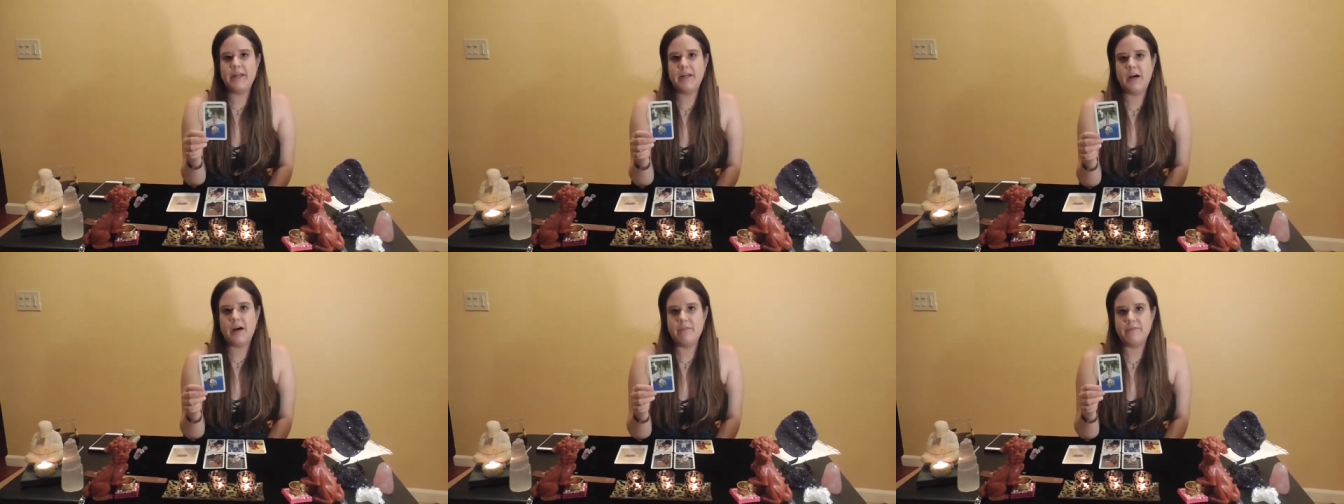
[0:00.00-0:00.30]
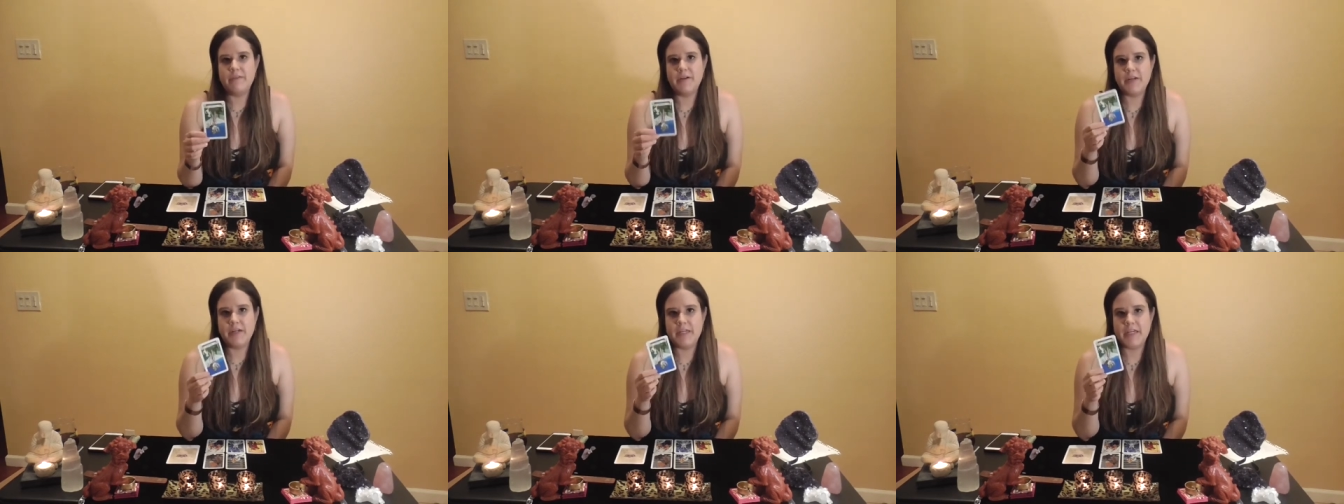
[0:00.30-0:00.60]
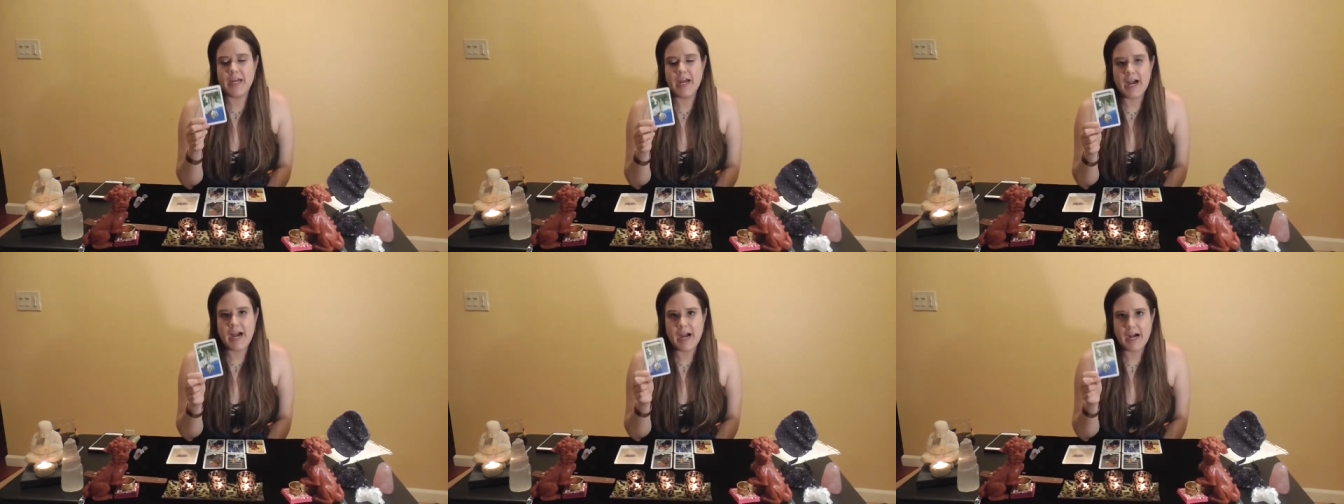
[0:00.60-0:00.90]
it off very
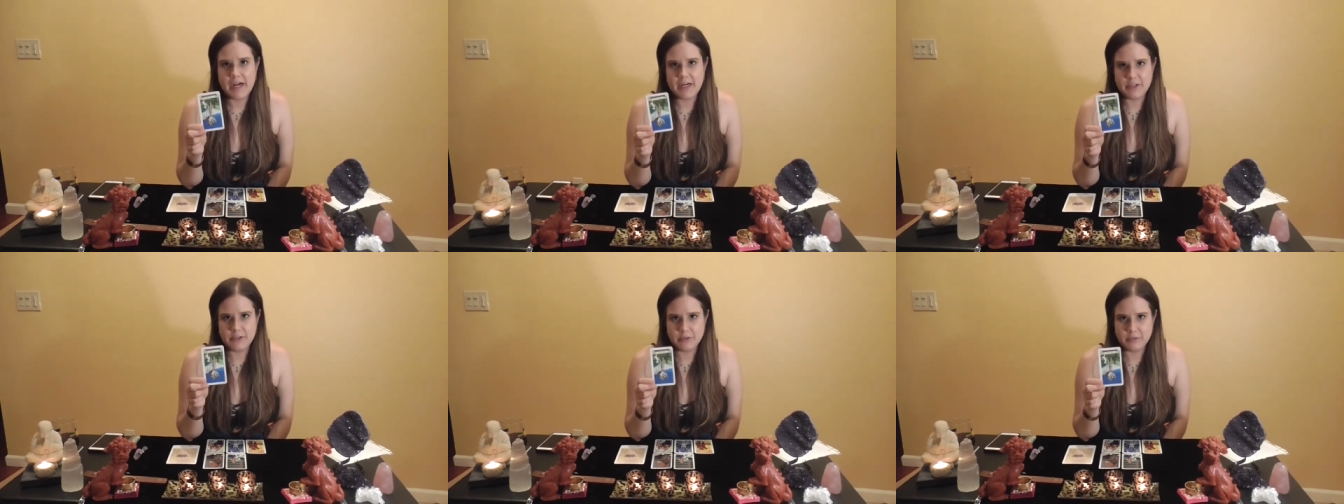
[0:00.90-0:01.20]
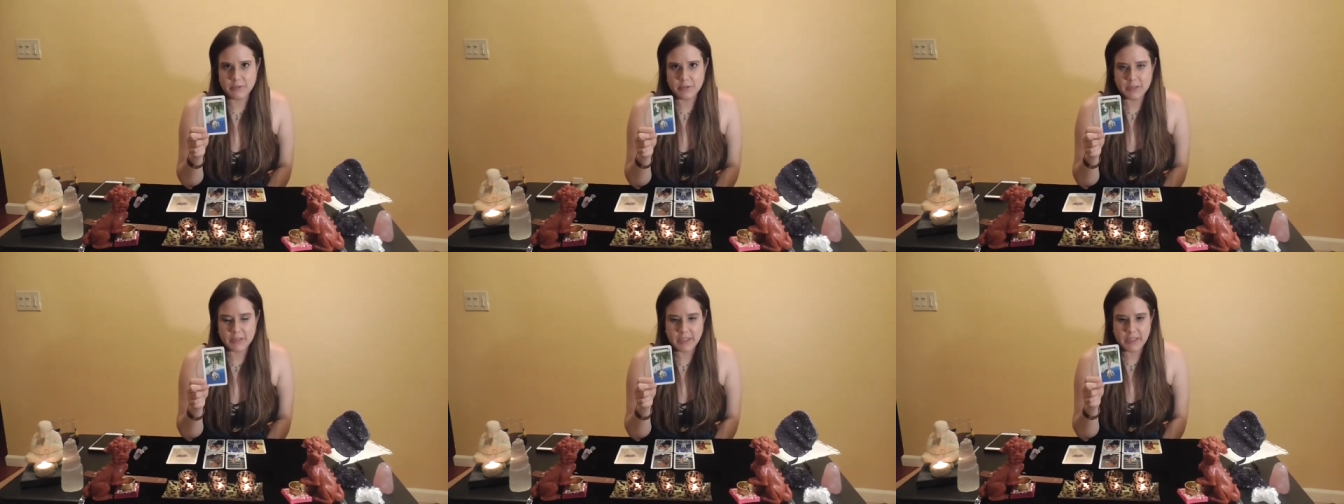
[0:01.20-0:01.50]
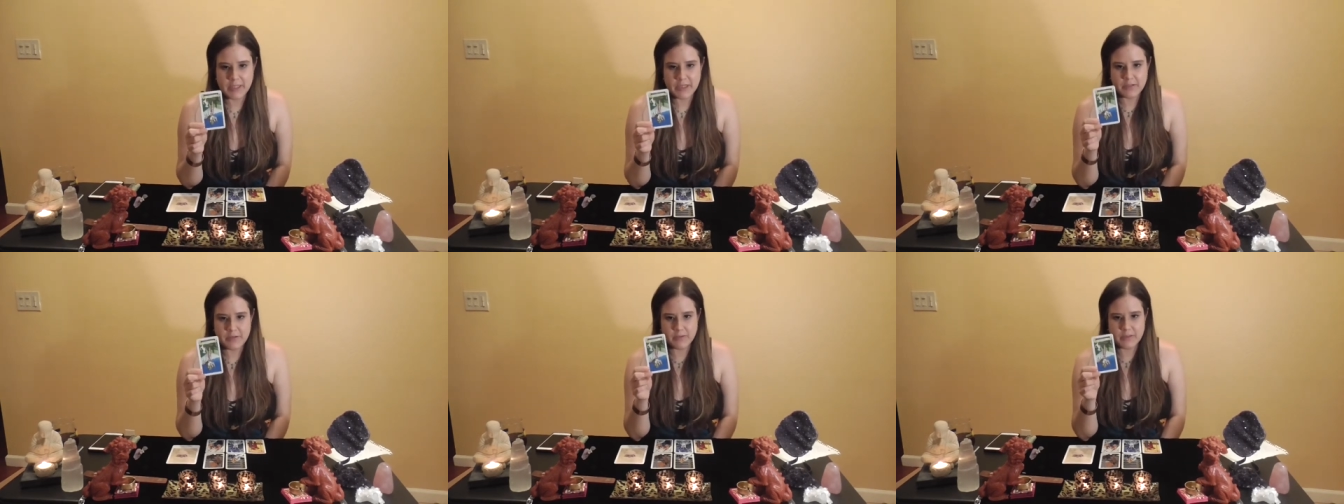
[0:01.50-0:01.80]

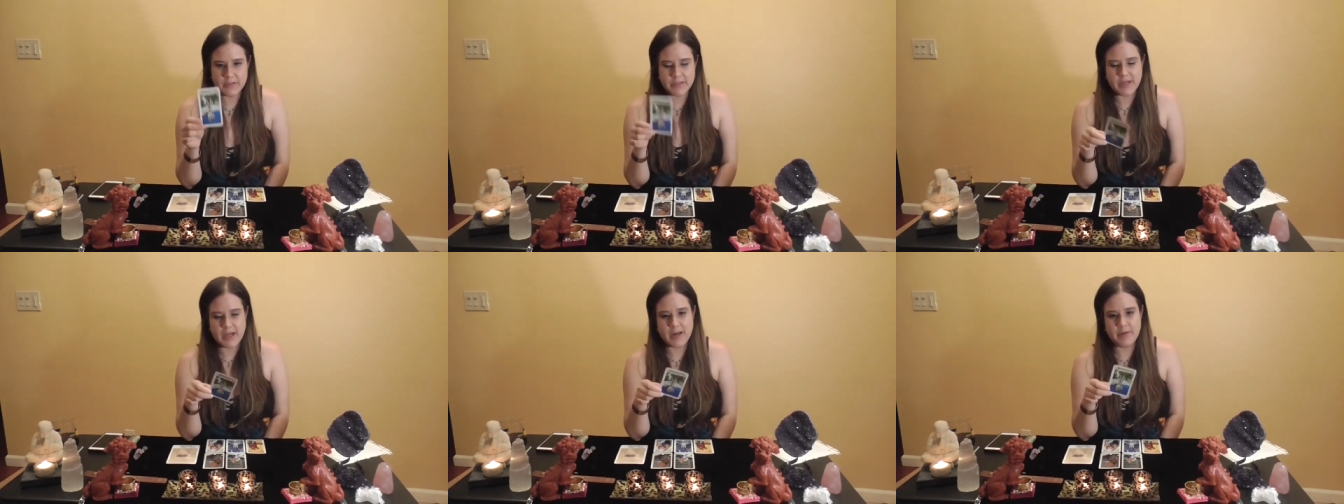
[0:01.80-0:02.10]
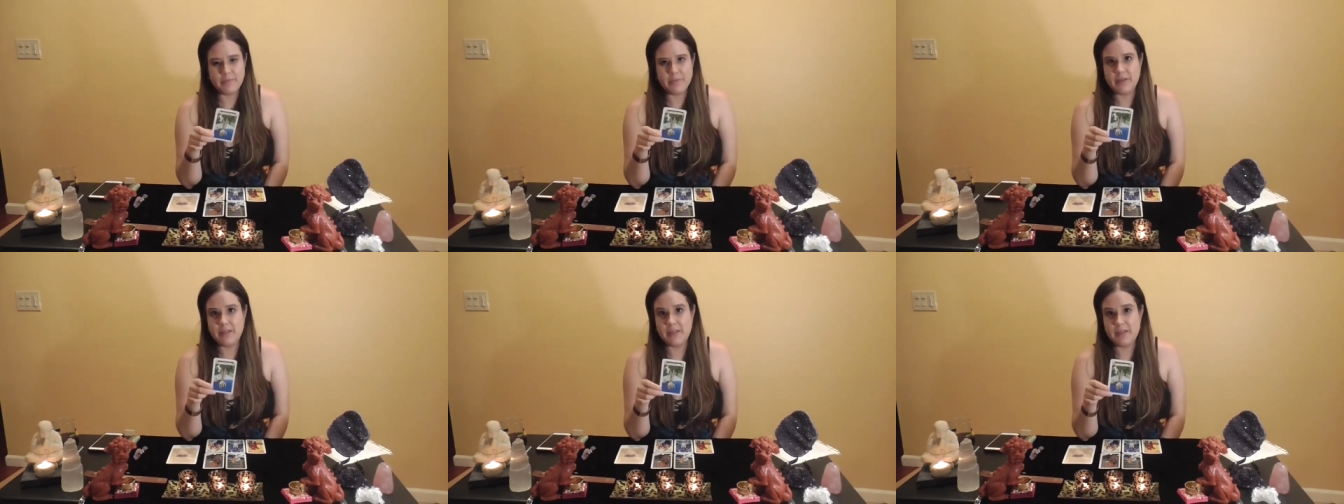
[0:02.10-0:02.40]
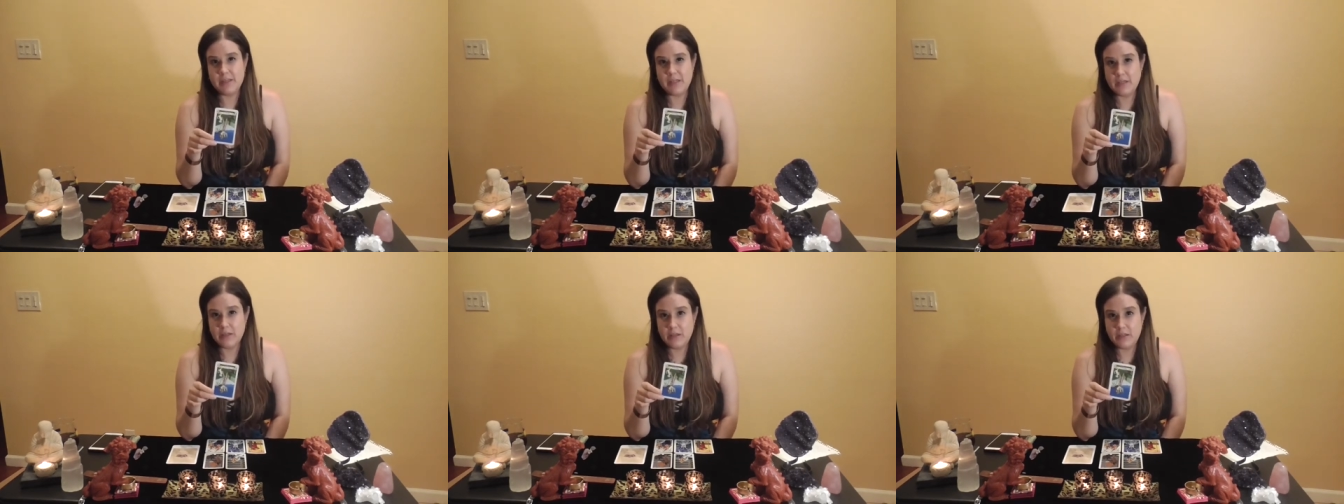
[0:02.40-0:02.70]
casually so it's not a
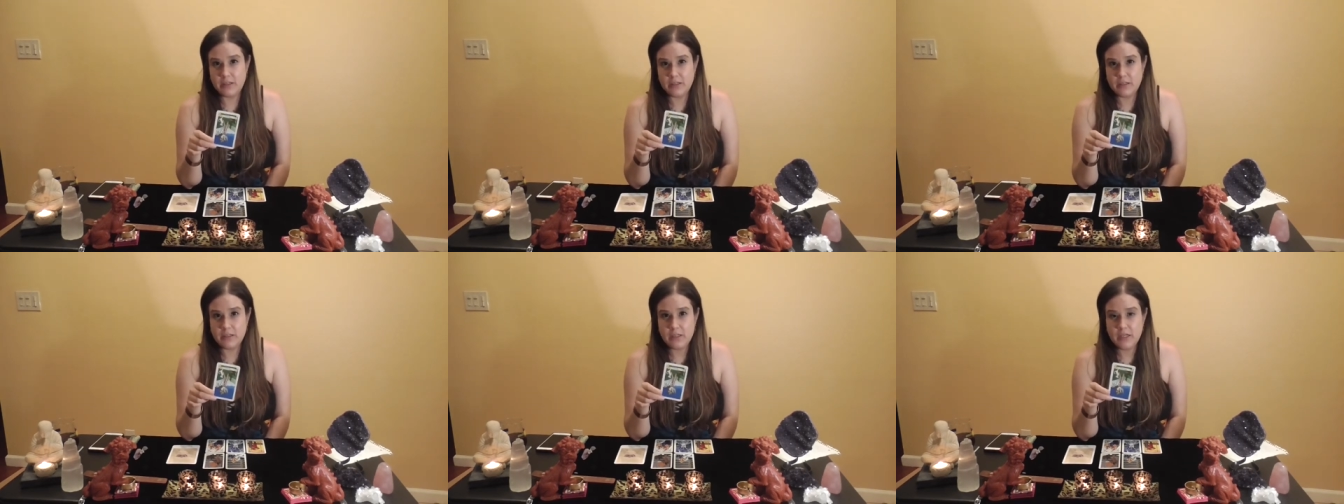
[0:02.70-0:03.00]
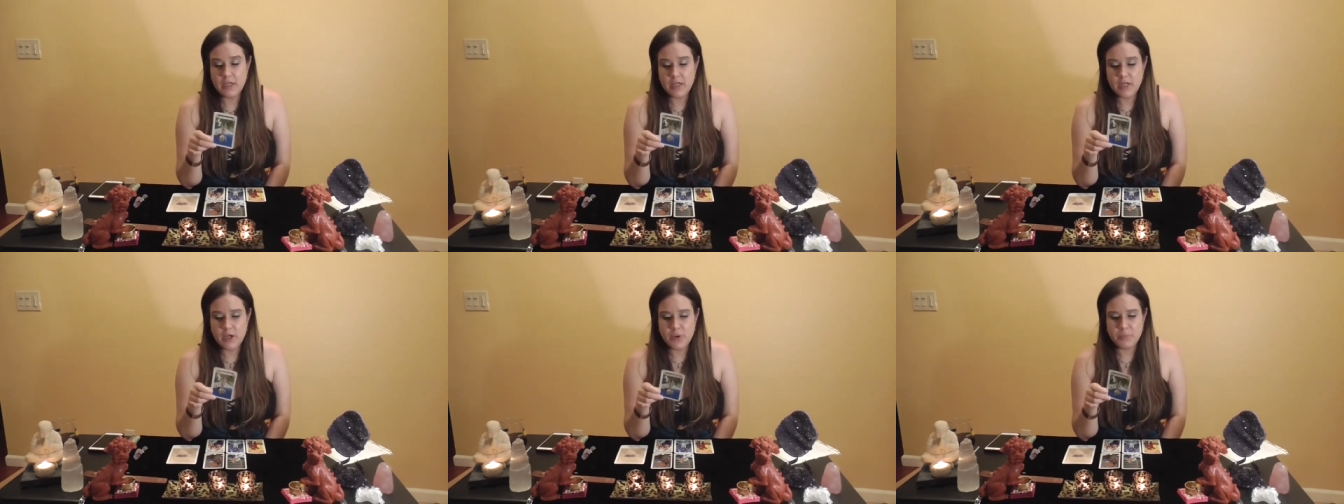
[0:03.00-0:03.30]
big deal,